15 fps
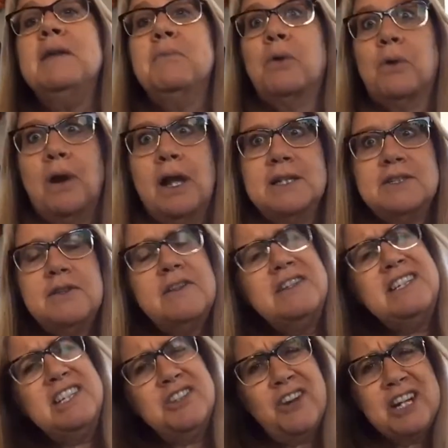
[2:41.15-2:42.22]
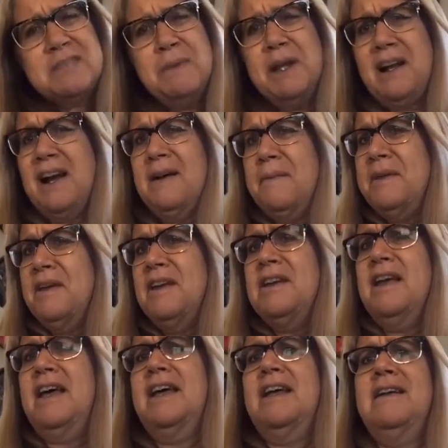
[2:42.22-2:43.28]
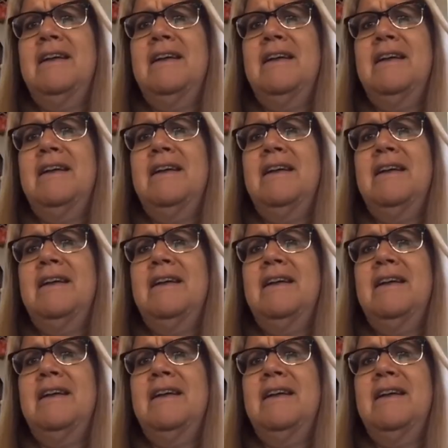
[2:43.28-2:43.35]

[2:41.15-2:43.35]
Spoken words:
And so the teacher asked me to come in and